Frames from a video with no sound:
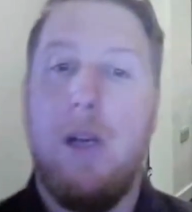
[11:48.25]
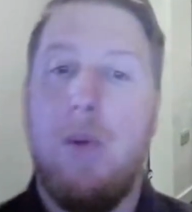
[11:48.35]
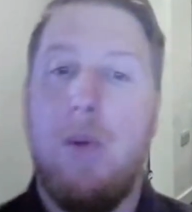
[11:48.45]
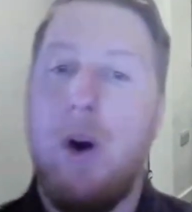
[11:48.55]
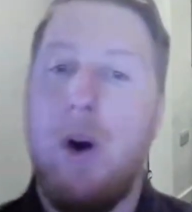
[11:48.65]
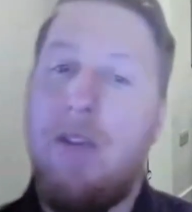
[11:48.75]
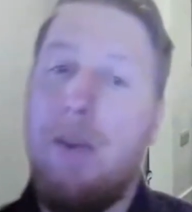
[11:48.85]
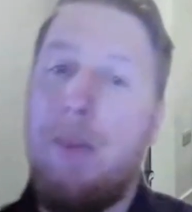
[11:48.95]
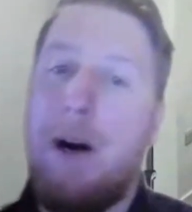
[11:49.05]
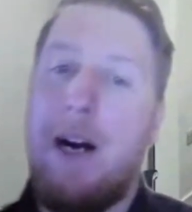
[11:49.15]
We all
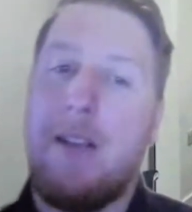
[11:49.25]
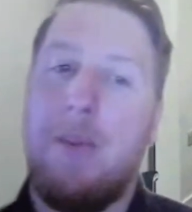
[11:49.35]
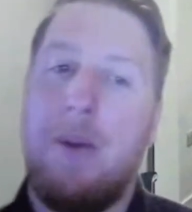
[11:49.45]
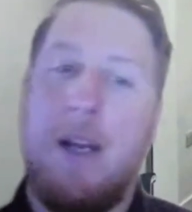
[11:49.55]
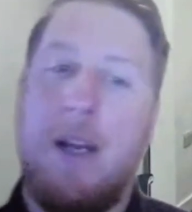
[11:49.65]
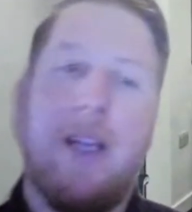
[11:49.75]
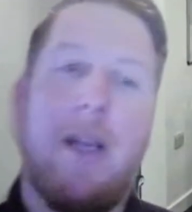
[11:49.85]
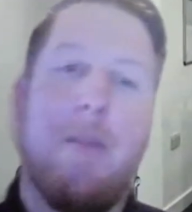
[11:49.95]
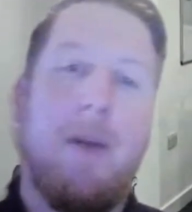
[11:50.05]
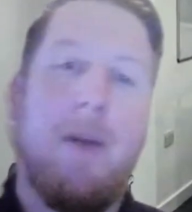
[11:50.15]
have a part to play
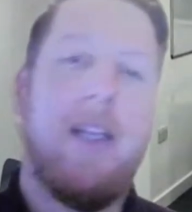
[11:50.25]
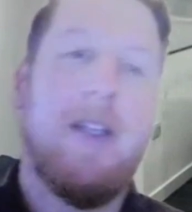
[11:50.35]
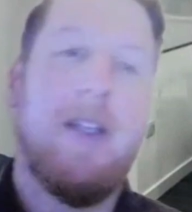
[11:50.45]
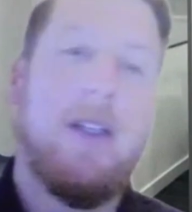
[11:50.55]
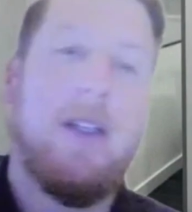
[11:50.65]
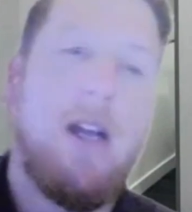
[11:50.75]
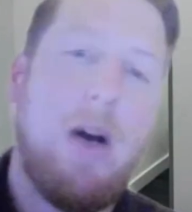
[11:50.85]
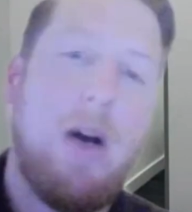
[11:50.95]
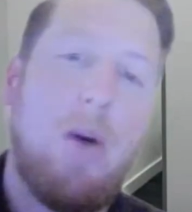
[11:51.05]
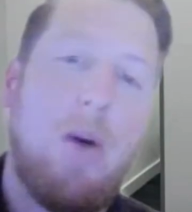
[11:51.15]
in making
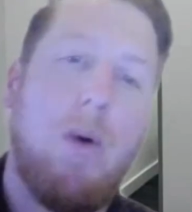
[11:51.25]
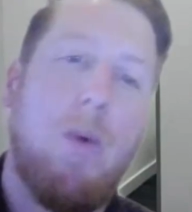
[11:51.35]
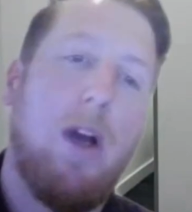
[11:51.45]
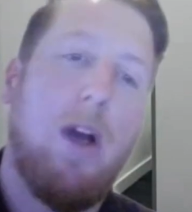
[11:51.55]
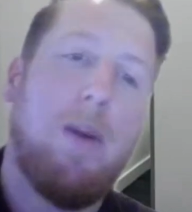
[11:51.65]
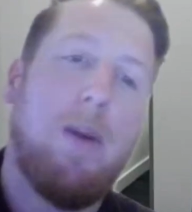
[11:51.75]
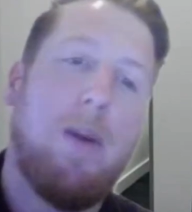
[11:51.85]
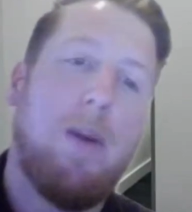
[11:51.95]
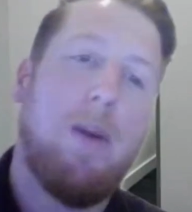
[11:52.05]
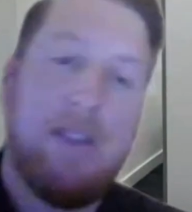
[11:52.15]
our
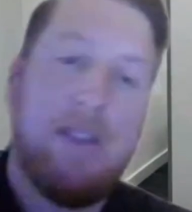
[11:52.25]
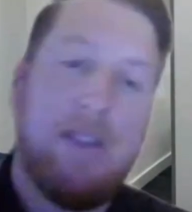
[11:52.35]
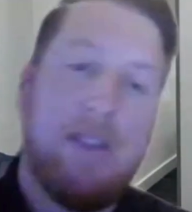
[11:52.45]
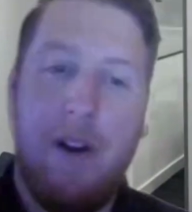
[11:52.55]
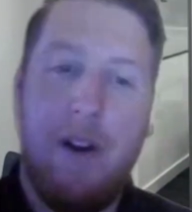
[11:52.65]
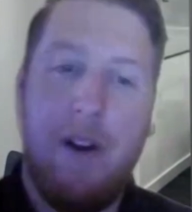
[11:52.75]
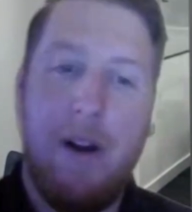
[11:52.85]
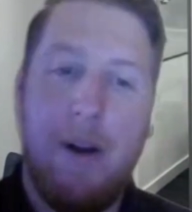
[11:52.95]
workplace safer.